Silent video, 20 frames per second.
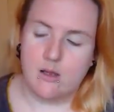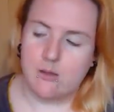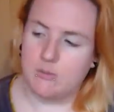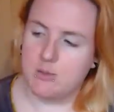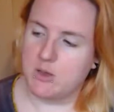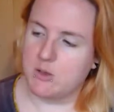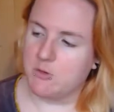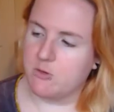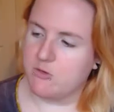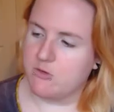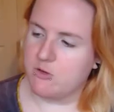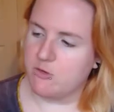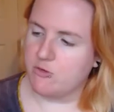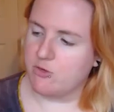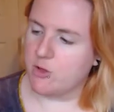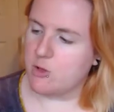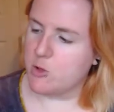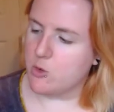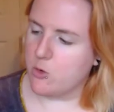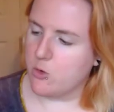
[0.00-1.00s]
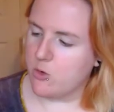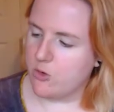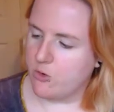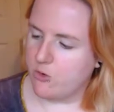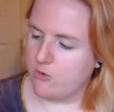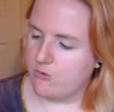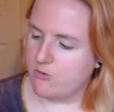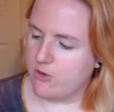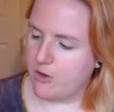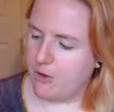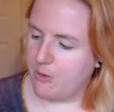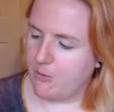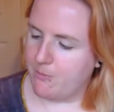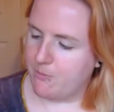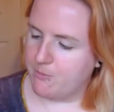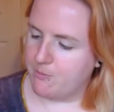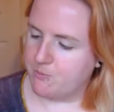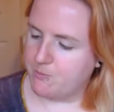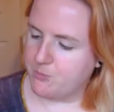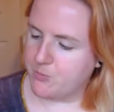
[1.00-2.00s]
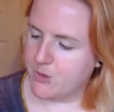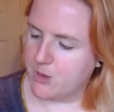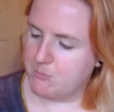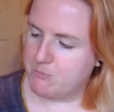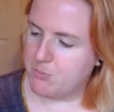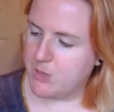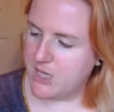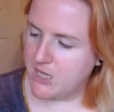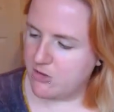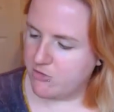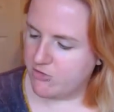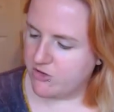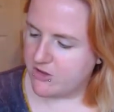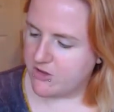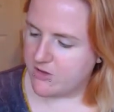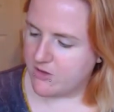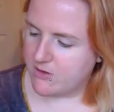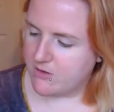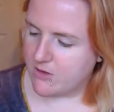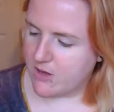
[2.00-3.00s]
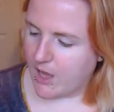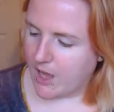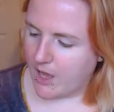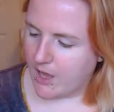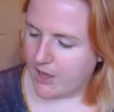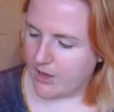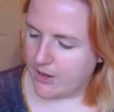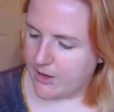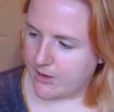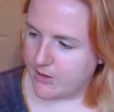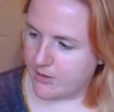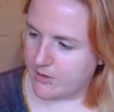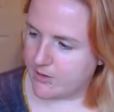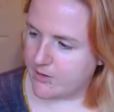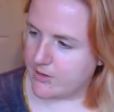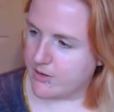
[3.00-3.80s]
because there's a lot of peaches and